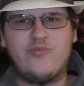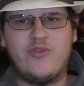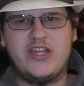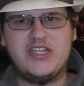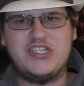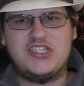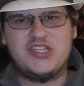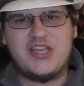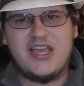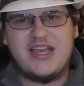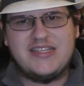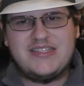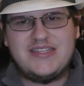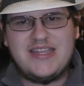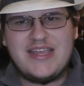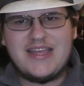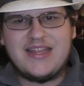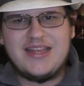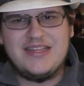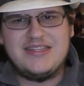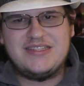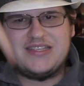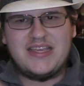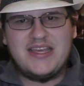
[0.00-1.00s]
What did you guys
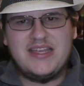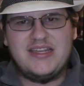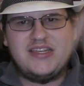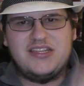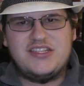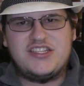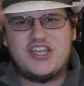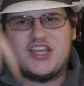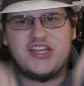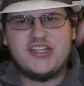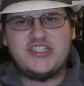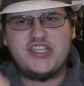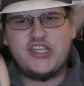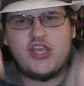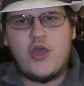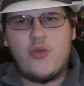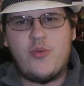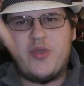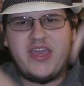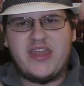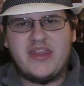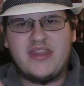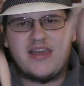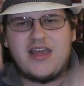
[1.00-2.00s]
think? Let's get a discussion
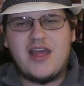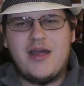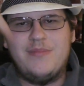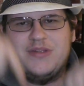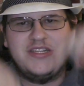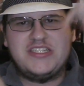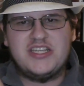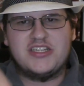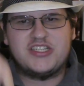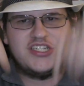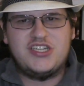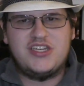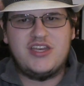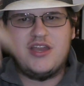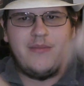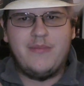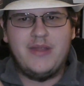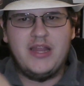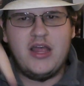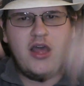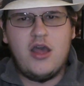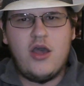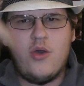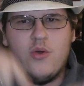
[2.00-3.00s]
going in the comment section down
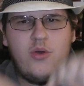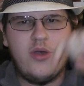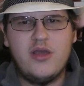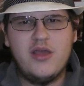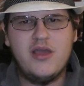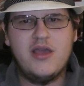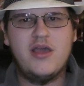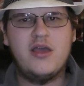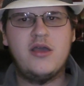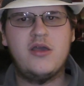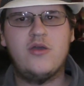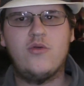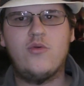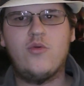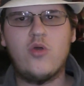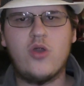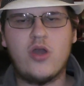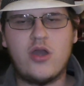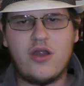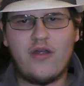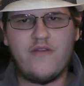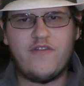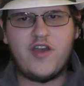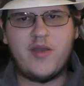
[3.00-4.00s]
below, or
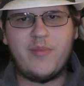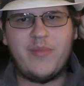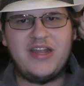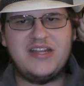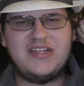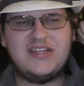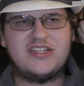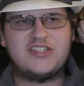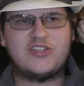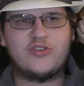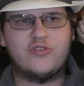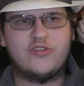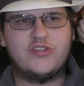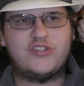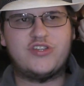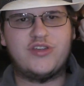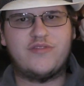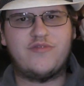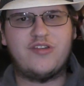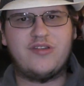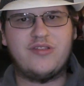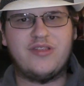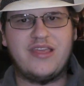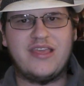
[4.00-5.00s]
over on my Discord
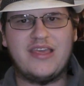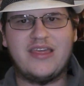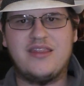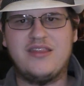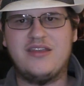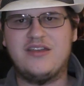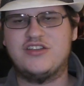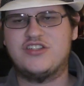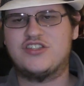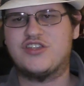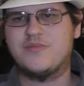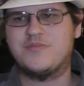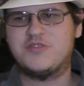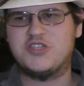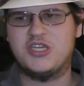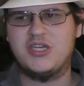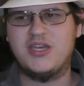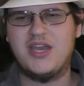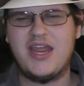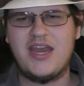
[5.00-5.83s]
server, link in the description.